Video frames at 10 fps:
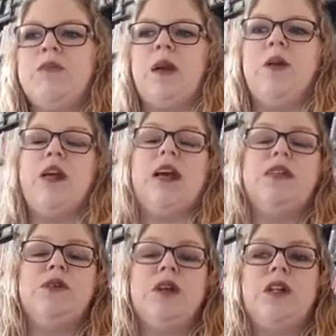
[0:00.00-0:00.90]
of my work, I
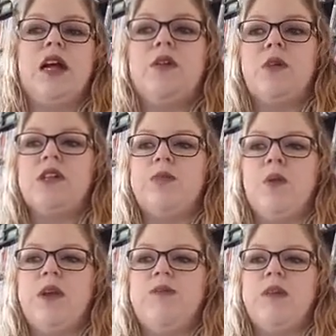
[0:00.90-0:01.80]
do a lot of work
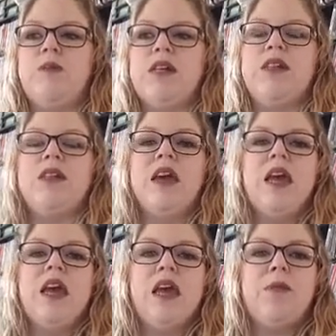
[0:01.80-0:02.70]
supporting families
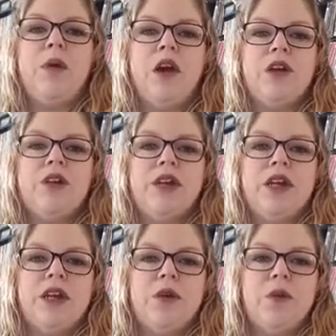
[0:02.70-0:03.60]
and
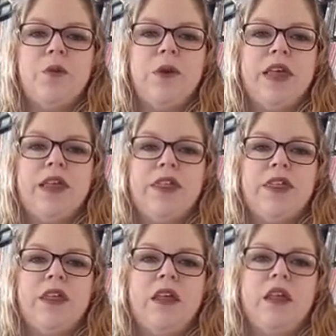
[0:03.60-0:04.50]
partnering
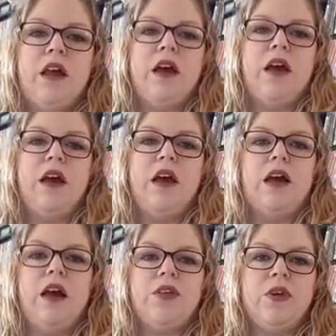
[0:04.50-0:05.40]
with
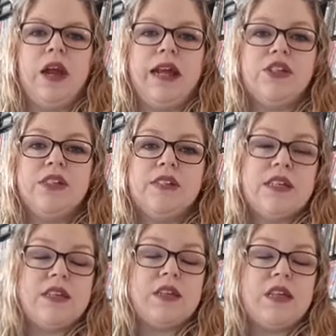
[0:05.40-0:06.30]
other
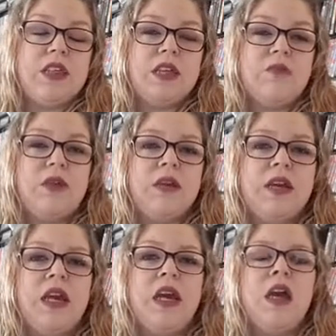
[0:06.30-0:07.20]
agencies in the
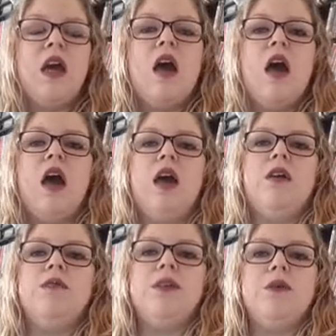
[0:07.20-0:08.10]
community.
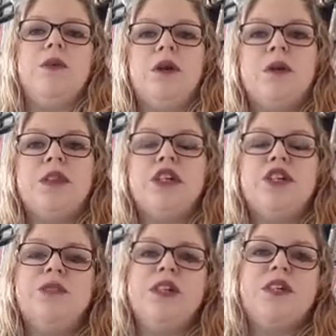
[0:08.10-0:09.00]
So we work with the
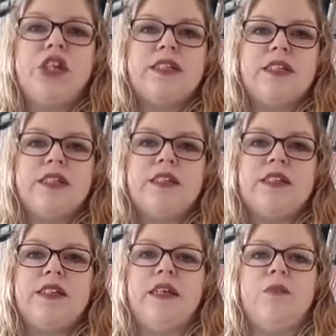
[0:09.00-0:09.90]
juvenile justice
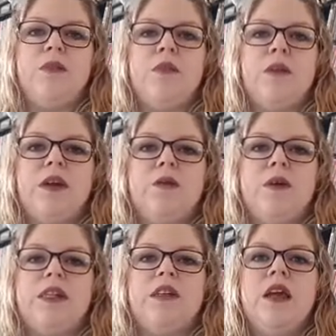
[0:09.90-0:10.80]
system, we work with